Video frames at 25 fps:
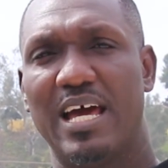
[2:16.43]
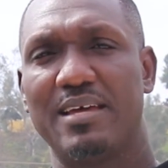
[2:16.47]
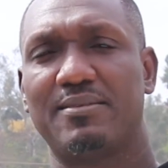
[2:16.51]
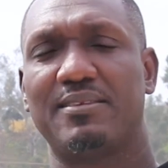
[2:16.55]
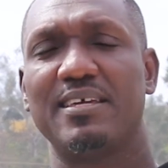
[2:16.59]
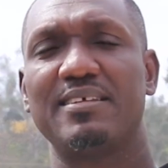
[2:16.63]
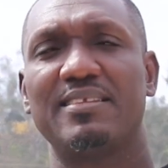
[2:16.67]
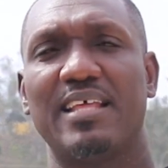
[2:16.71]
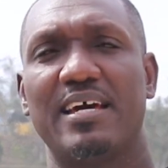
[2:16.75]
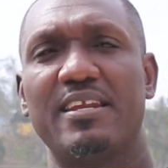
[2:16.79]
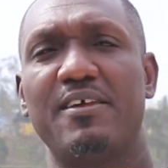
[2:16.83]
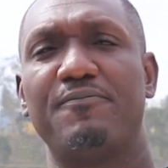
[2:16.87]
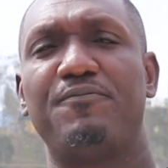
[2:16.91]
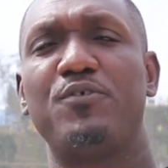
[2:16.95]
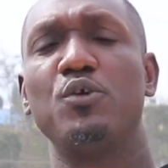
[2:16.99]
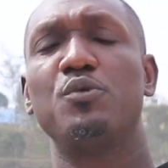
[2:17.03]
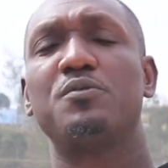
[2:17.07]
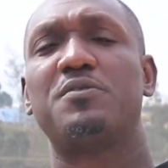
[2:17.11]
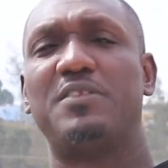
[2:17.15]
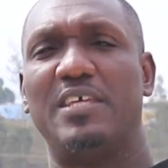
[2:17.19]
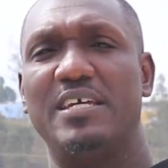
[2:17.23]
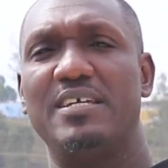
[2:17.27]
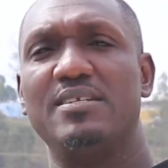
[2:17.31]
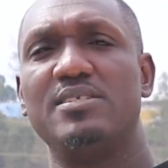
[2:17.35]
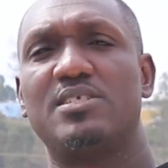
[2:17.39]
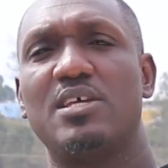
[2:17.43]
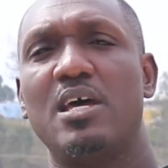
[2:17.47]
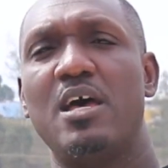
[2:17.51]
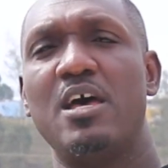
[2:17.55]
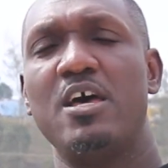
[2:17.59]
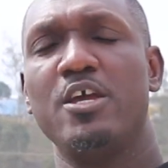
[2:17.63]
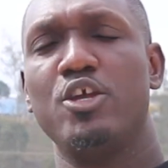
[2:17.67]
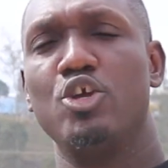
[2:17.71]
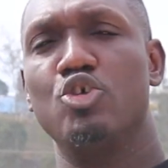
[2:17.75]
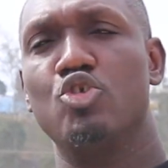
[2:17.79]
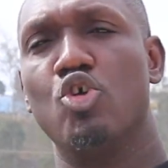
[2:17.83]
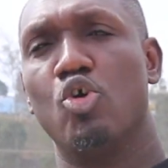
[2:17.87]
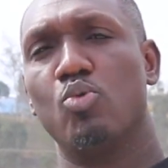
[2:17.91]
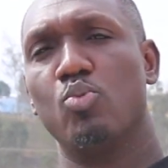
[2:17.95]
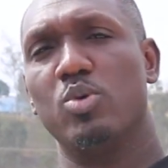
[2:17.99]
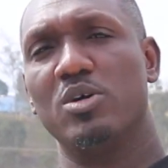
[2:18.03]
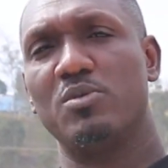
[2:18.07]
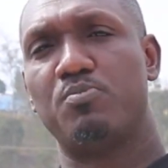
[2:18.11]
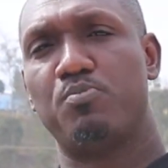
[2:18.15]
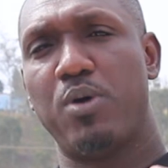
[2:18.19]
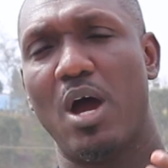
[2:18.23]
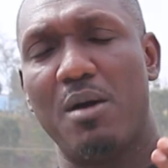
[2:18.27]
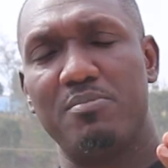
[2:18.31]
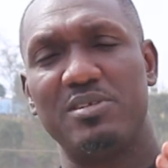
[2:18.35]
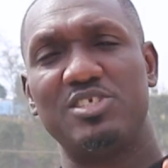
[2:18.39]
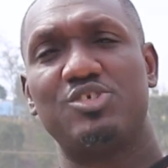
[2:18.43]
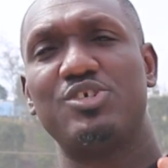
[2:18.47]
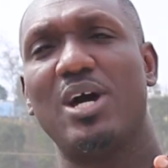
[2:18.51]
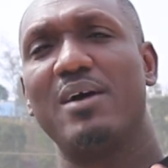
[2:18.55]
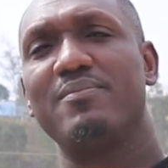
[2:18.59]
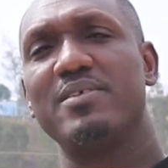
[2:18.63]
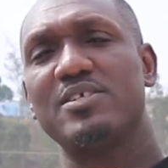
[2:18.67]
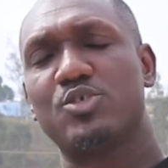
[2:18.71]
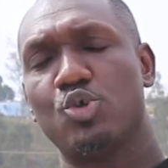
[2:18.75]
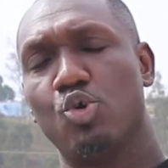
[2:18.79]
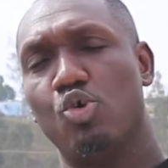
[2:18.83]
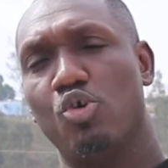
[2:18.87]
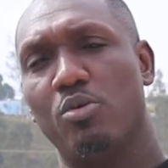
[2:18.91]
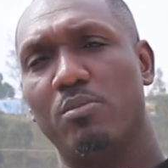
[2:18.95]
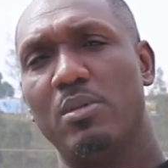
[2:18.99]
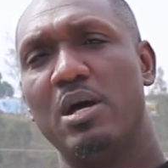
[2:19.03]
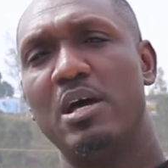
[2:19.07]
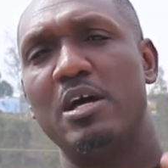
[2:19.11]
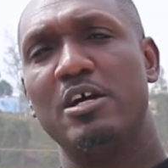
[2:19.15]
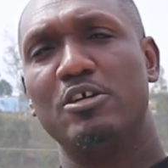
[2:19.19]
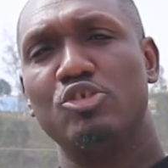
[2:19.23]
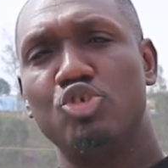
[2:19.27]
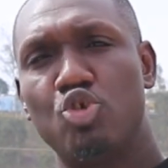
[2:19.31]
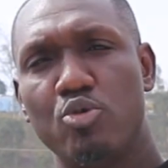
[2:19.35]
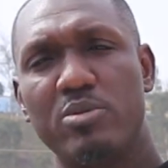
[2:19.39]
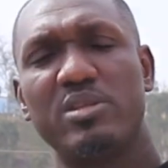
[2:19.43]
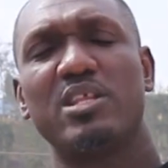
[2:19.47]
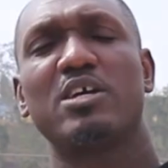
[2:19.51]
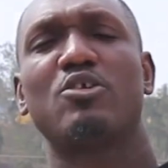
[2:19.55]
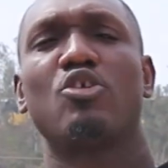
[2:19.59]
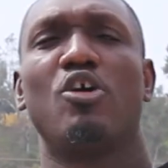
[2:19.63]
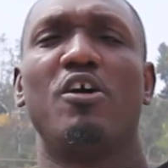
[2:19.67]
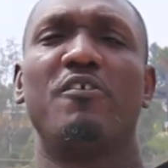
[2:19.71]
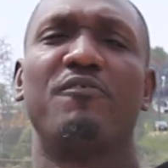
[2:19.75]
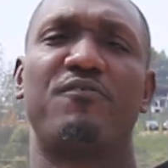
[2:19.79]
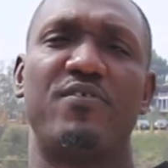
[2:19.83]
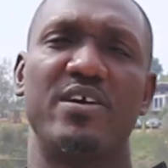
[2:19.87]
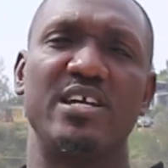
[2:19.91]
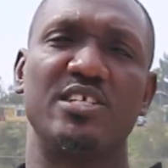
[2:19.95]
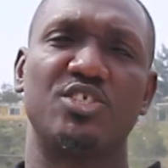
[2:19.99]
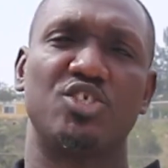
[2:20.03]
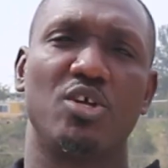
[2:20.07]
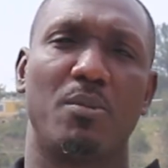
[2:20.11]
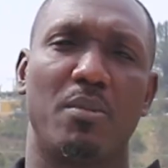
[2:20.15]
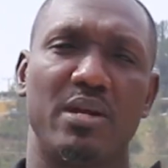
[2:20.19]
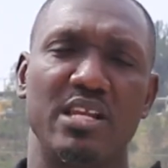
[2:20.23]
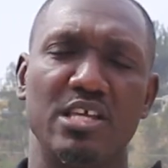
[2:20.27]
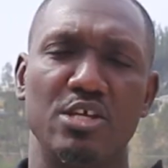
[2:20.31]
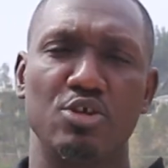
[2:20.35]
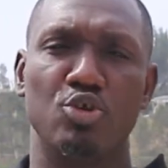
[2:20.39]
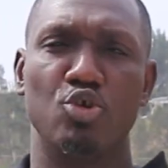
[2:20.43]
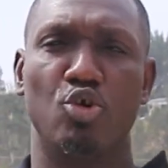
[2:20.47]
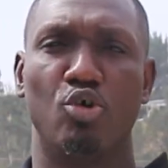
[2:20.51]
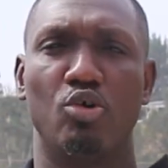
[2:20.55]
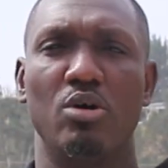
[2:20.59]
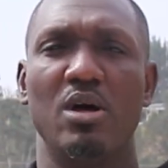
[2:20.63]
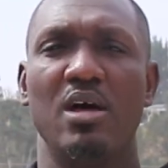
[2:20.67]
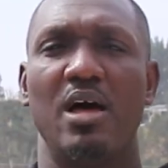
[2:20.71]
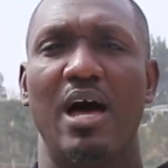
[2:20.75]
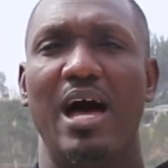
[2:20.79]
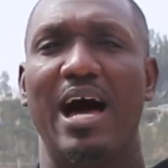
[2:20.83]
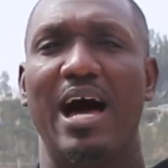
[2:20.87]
I think that a few things, you know, would probably drive this home. During the conference, somebody, you know,